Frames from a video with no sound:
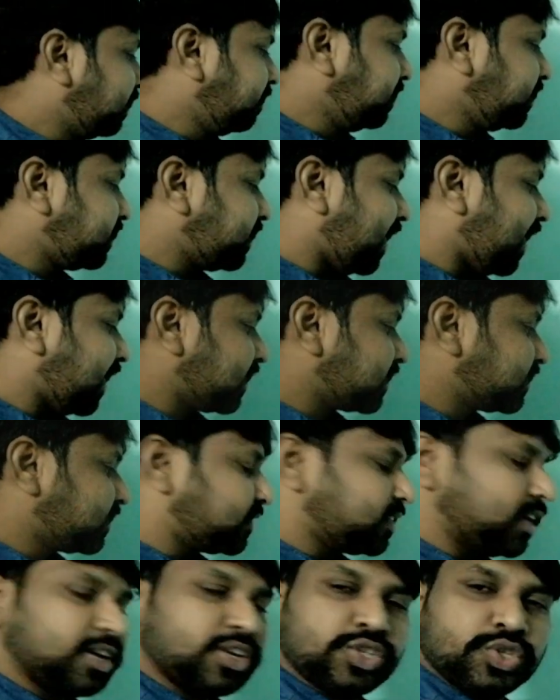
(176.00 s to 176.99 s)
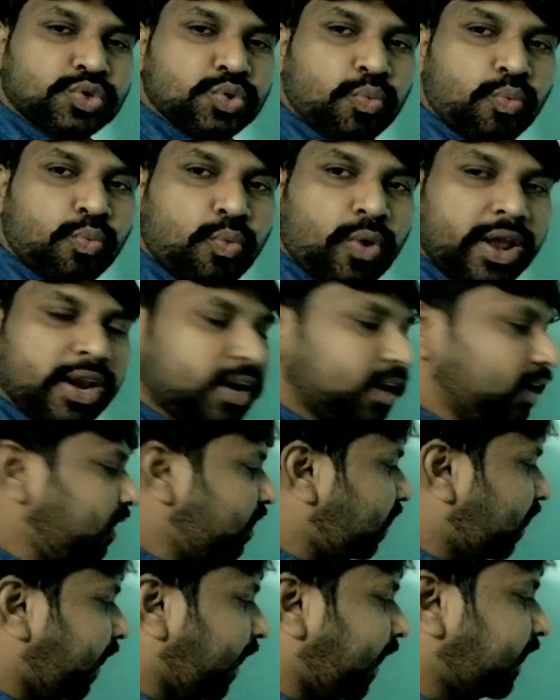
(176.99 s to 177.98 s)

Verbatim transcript: Limit extends to one